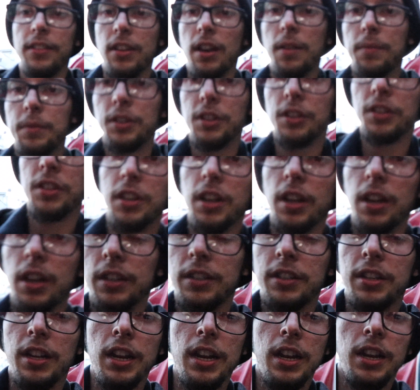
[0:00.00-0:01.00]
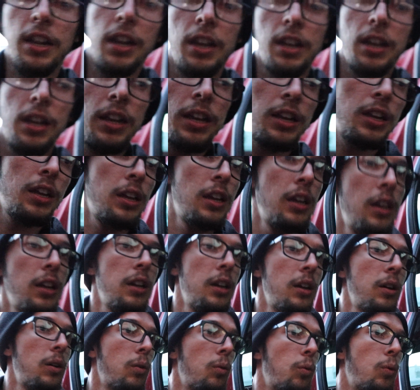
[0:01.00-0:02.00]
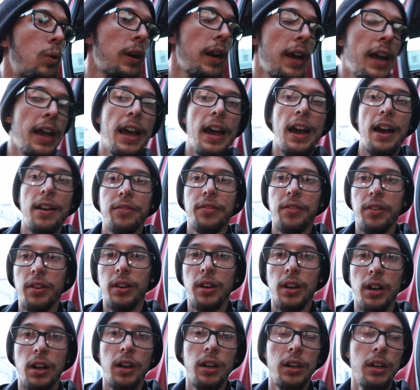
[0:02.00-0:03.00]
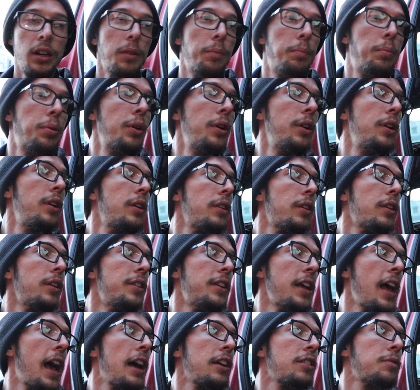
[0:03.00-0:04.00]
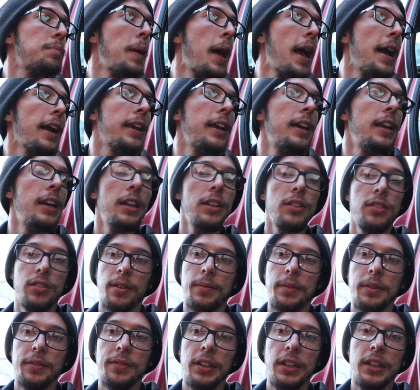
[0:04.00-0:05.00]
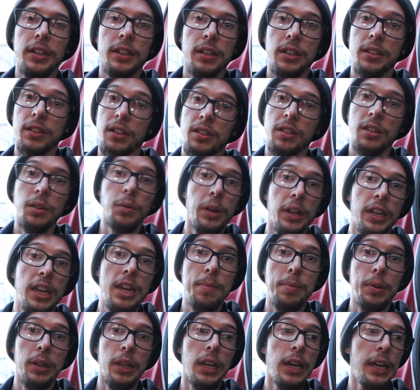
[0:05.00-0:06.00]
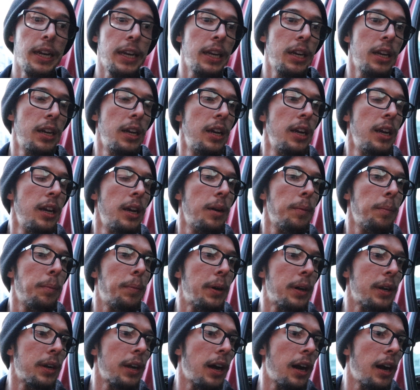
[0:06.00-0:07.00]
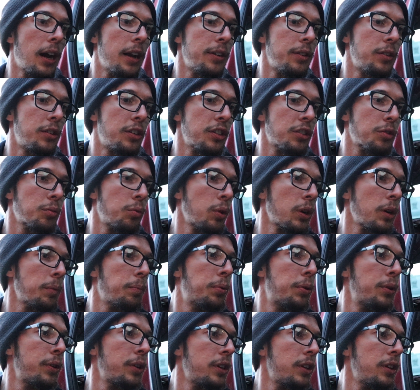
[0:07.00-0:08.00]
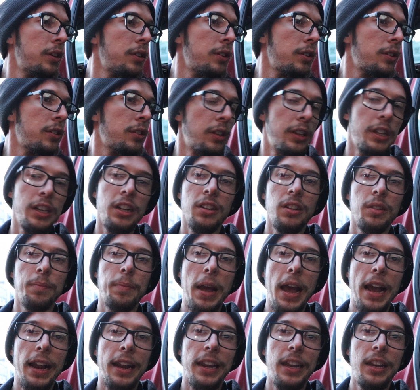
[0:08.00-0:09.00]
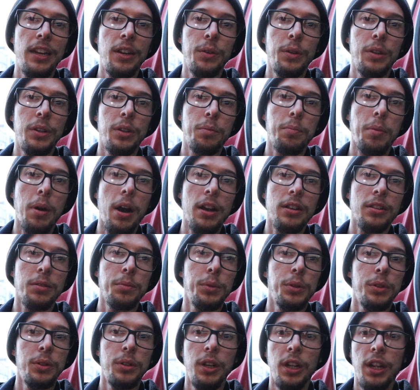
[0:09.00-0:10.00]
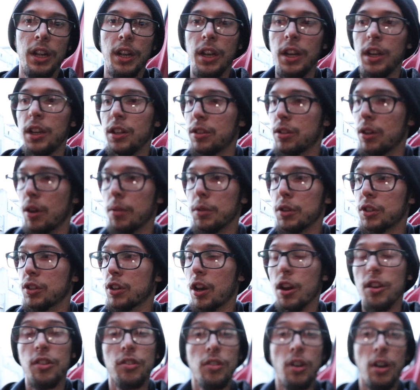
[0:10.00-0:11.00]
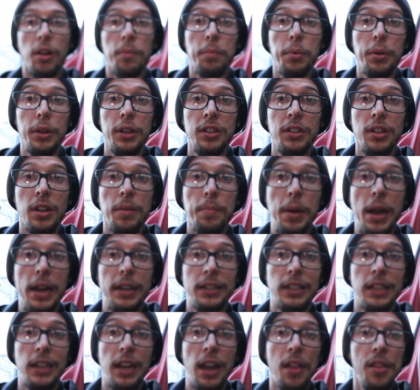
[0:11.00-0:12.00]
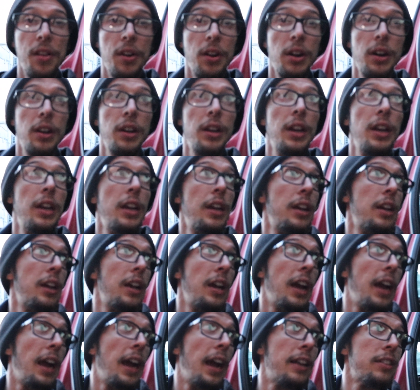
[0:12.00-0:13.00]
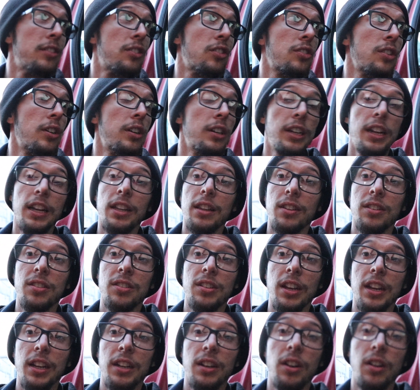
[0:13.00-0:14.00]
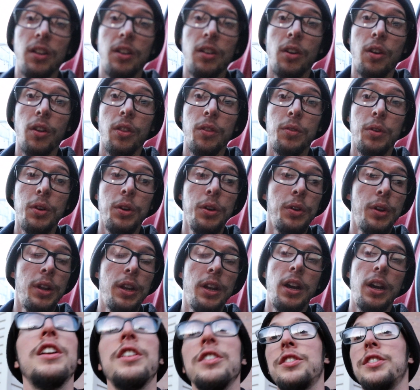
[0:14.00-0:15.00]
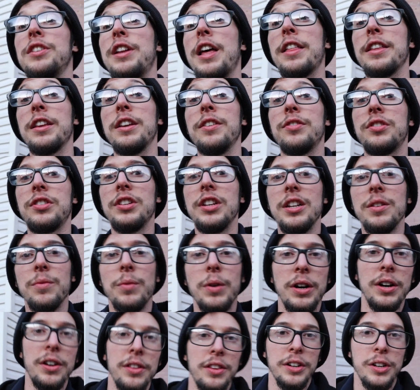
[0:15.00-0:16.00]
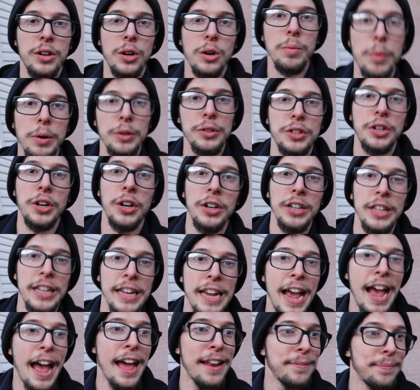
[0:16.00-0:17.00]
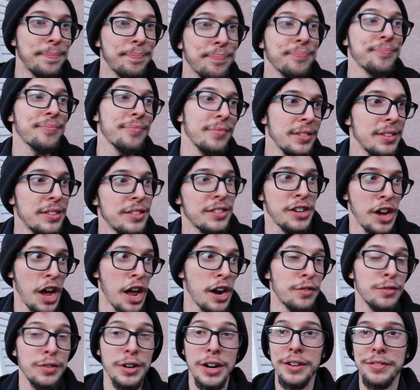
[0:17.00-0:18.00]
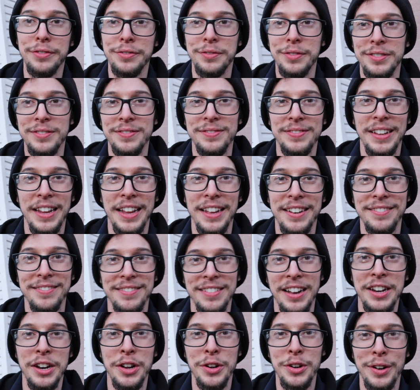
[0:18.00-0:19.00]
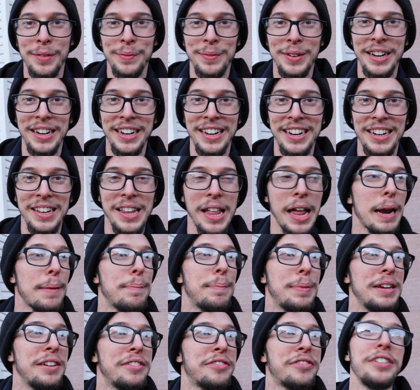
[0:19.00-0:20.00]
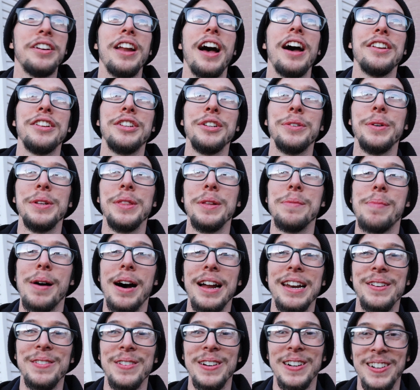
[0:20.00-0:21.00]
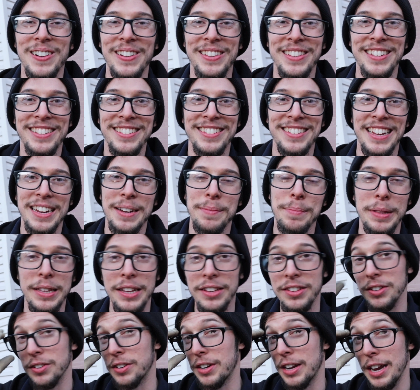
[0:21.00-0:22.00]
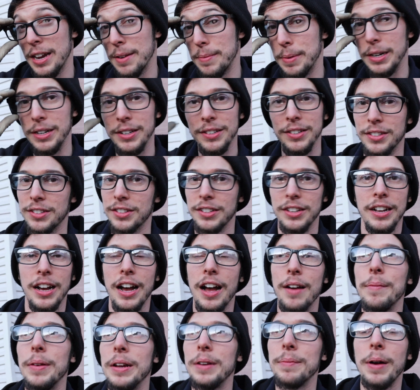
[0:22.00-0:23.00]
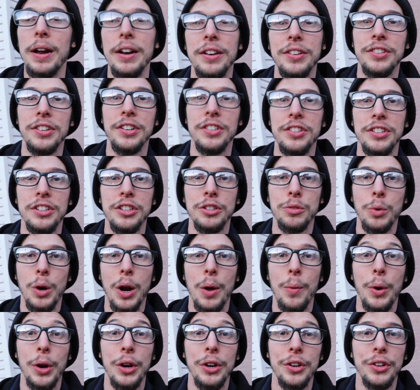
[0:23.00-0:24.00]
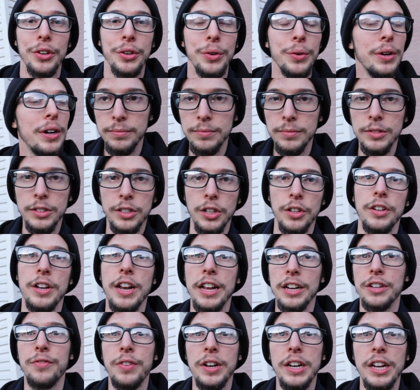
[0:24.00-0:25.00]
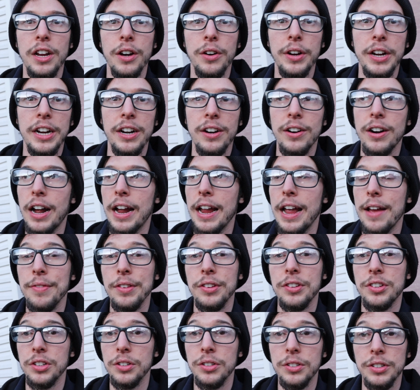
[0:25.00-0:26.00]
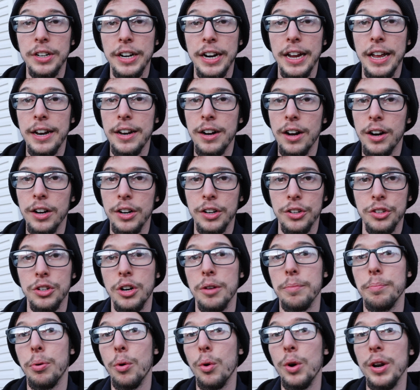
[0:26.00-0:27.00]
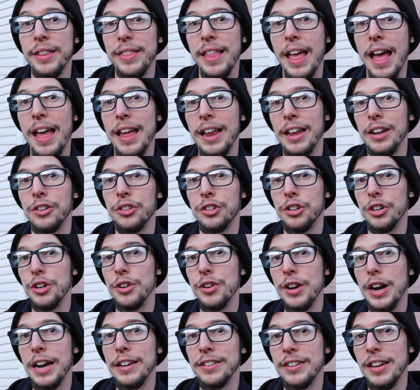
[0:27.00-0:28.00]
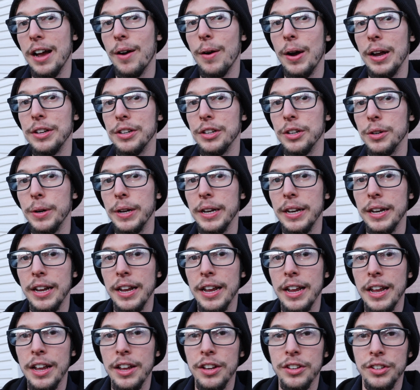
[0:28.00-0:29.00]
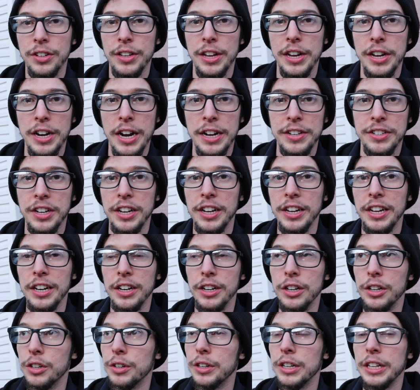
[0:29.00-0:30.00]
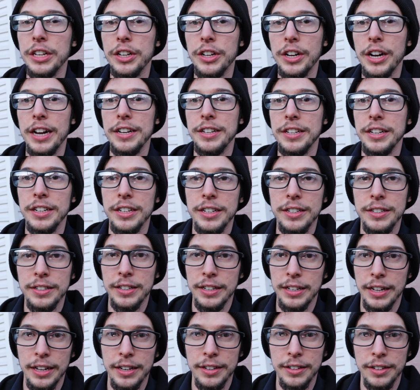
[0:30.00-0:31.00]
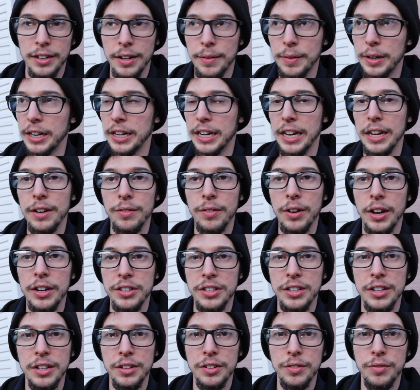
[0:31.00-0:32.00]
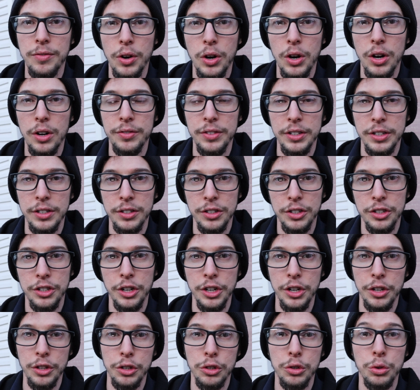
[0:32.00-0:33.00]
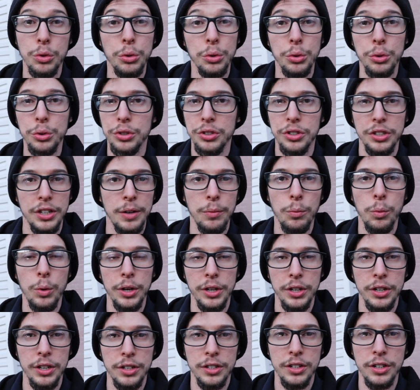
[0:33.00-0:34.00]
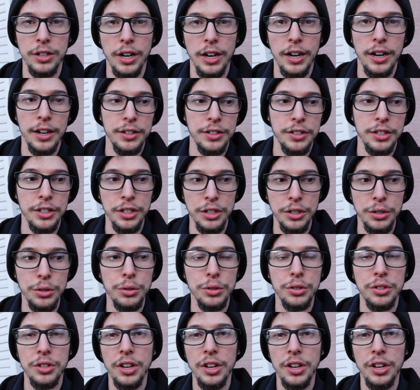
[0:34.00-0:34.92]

I'm just gonna take what I have, I'm gonna put the dash back in it, some of it, because I still wanna keep it light, but I just wanna put as little back into it as possible. So I'm just gonna start piecing it back together and start getting this thing on the road. So now that you've seen where the Cobalt's currently at, it's kind of rough, and I know I'm gonna get a lot of beef for not doing the body work on this thing, but that's okay because I made my decision, this is what I wanna do. So the next video here, I have the cylinder head. I'm gonna start porting that and show you guys how I do it so that you guys can get a really good idea, and I'm gonna get nice and involved and show you the tools and what to use